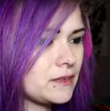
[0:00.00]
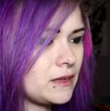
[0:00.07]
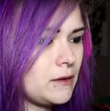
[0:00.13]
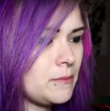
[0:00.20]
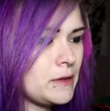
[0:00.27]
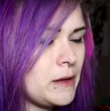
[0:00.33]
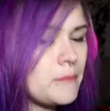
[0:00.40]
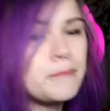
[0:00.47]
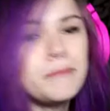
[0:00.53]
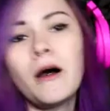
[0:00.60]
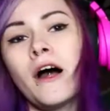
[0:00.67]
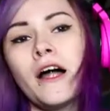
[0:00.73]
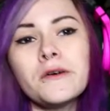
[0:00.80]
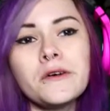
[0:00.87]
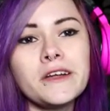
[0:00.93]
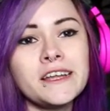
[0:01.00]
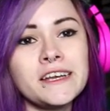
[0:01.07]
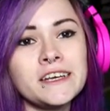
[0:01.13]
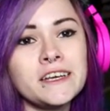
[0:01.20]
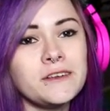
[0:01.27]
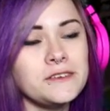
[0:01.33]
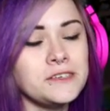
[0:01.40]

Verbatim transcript: I'll be a pirate in no